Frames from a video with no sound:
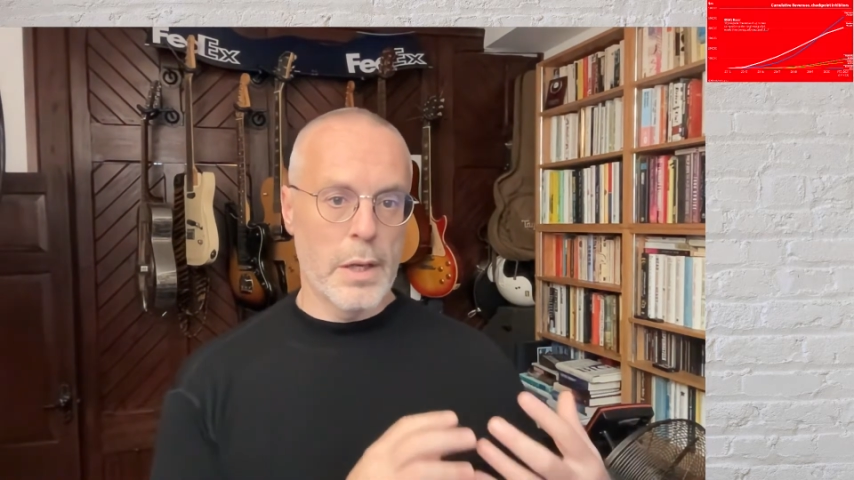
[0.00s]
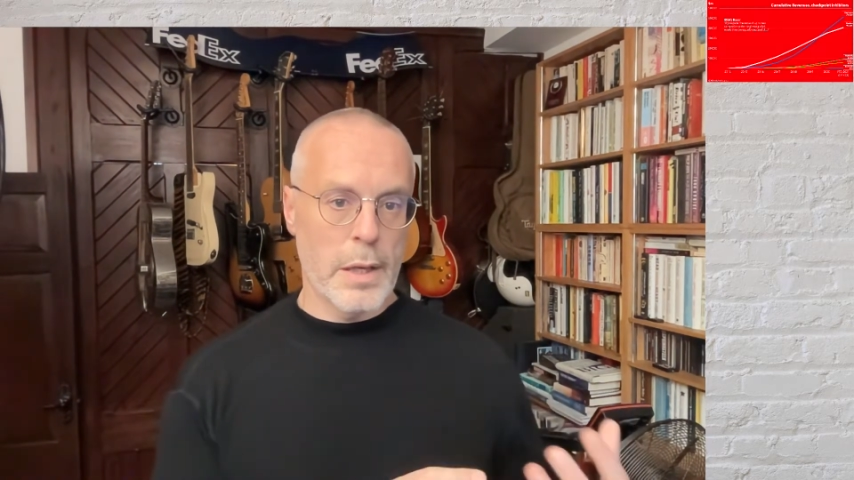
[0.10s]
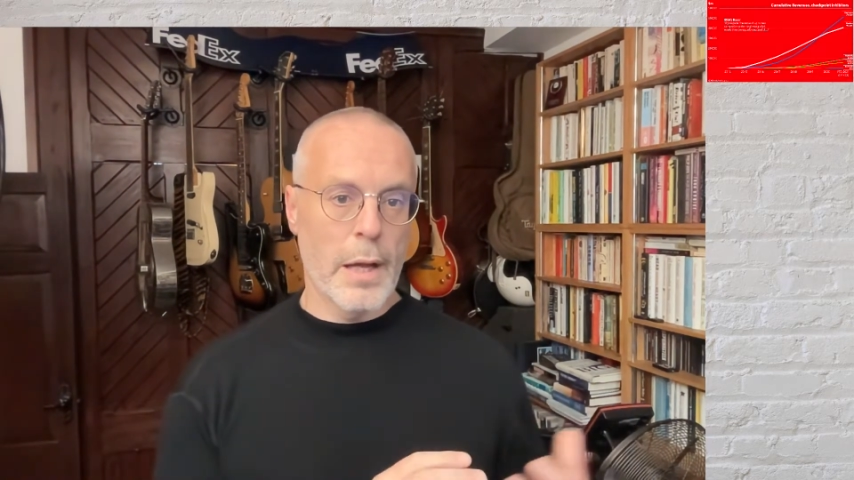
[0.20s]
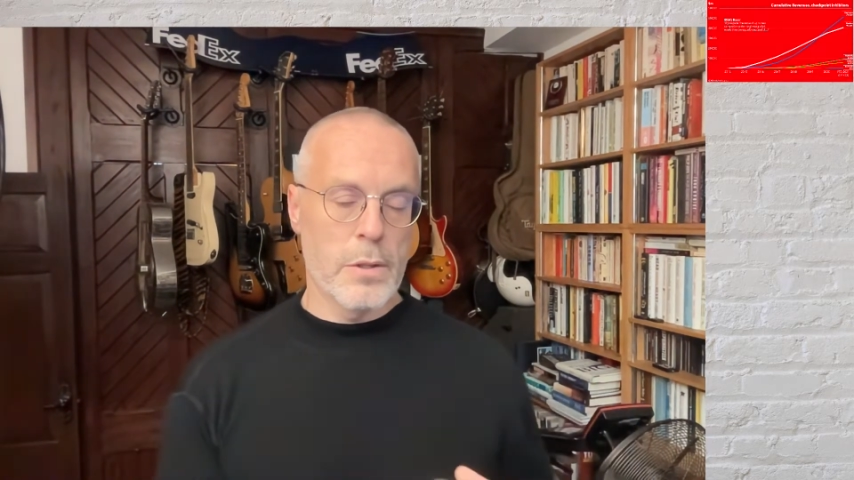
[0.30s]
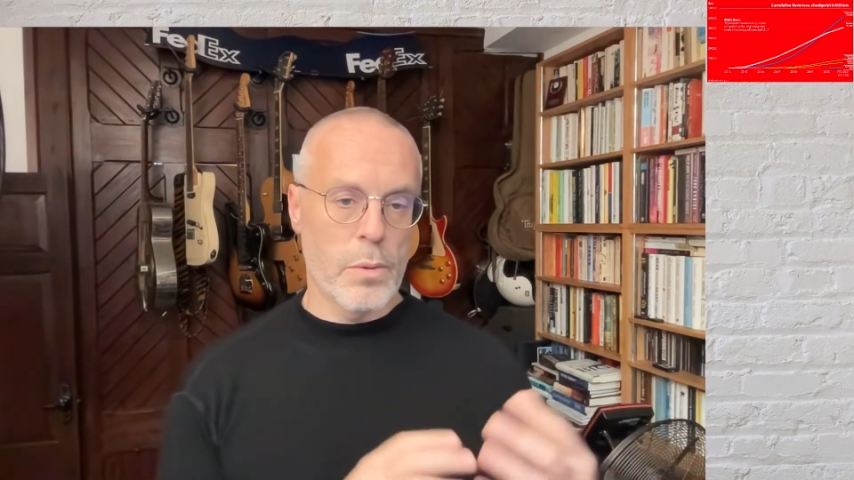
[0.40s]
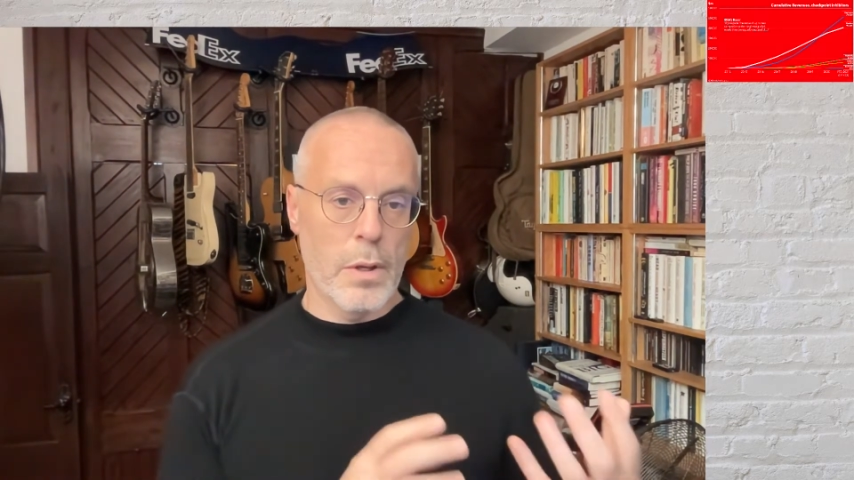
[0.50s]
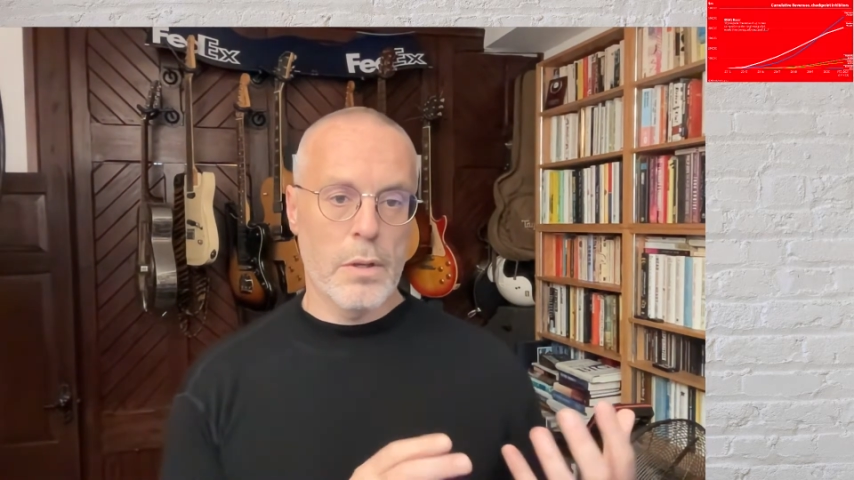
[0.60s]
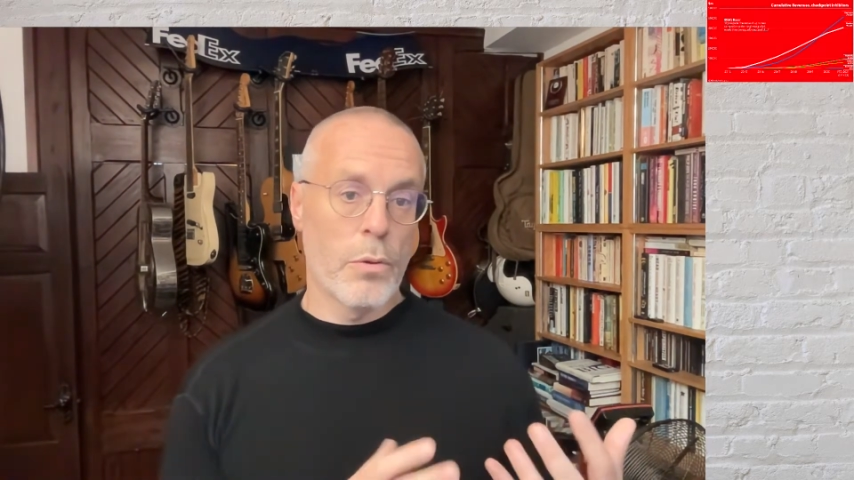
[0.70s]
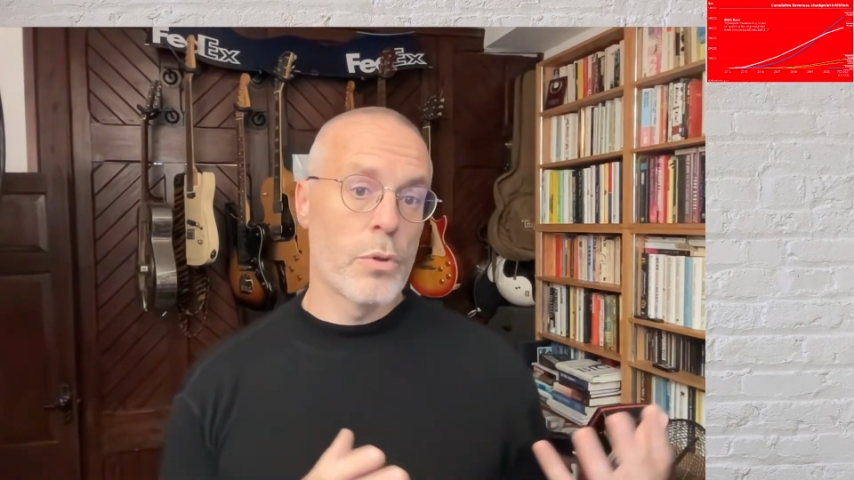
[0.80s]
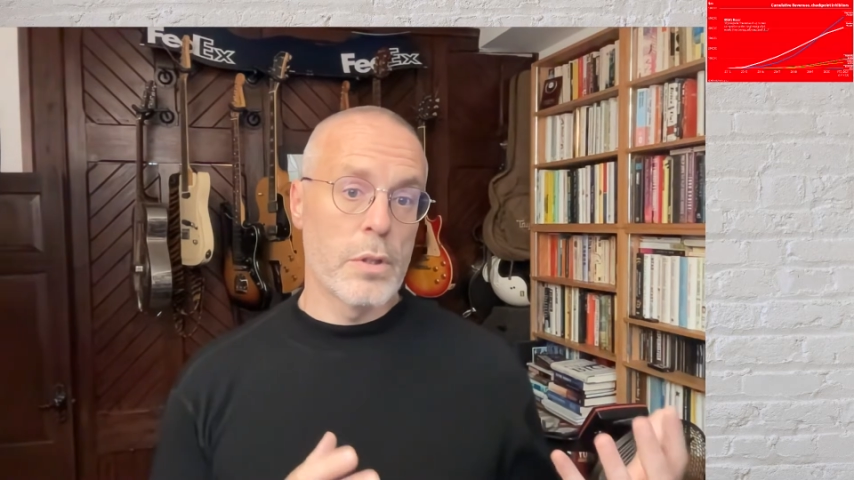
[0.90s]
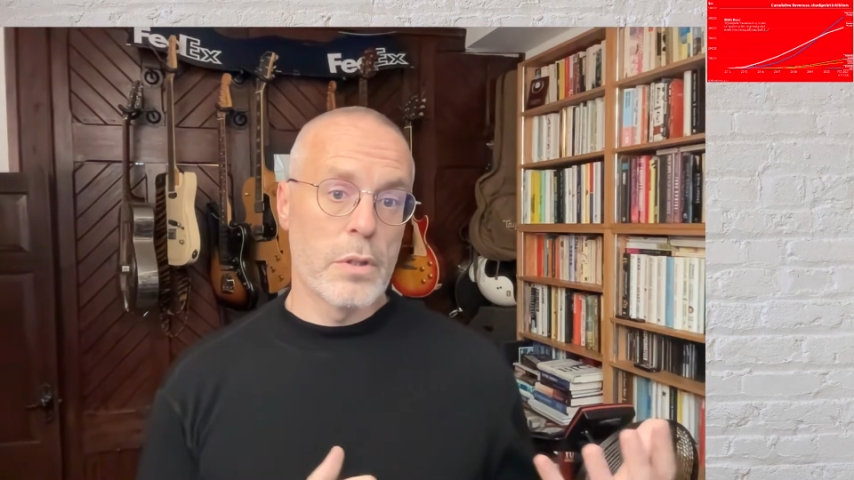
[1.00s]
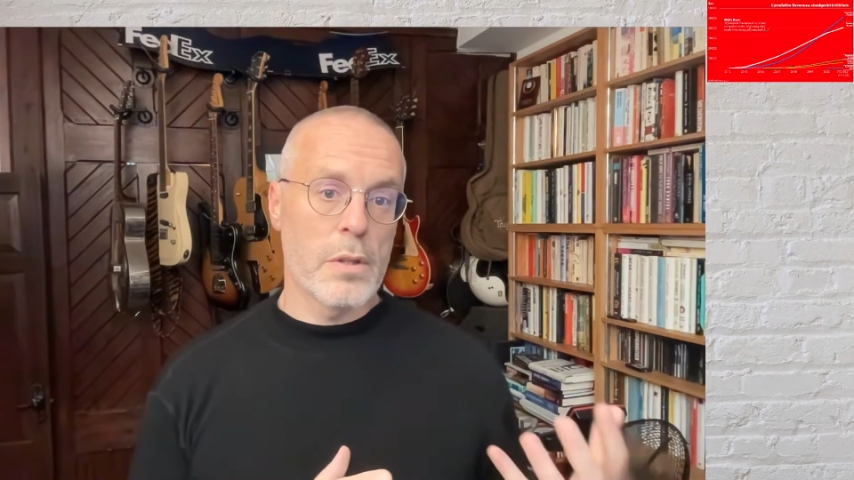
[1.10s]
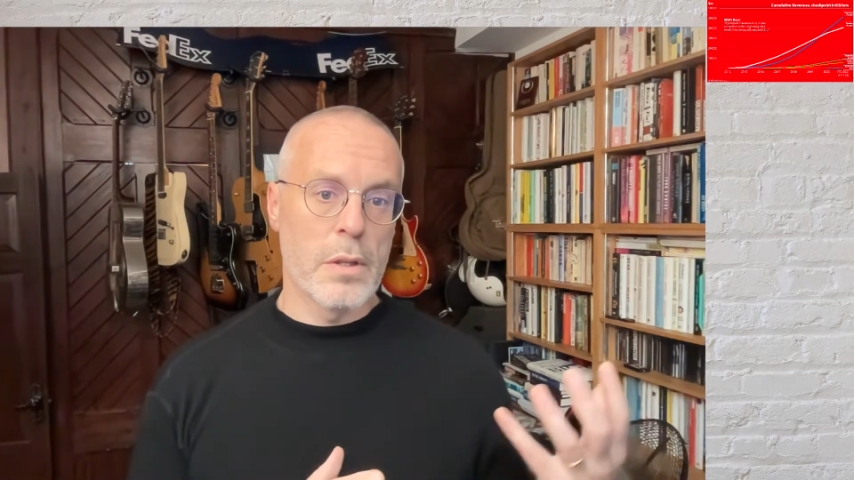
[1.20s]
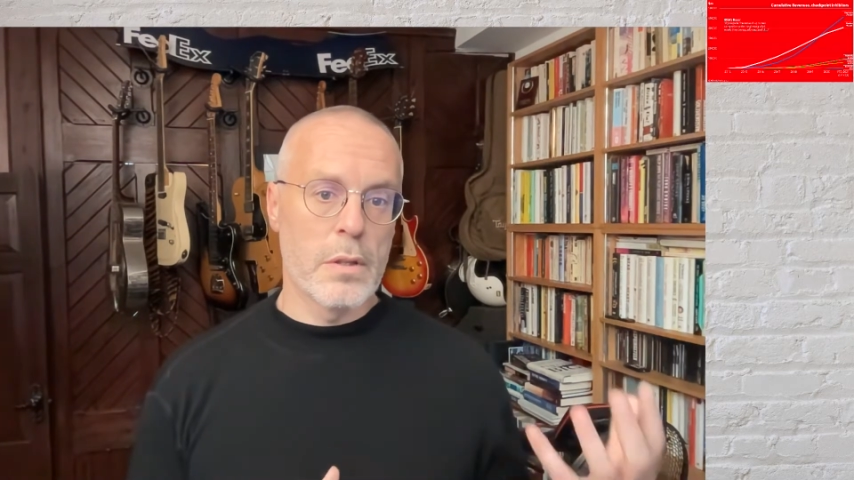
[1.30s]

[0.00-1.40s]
against, well, of course it doesn't.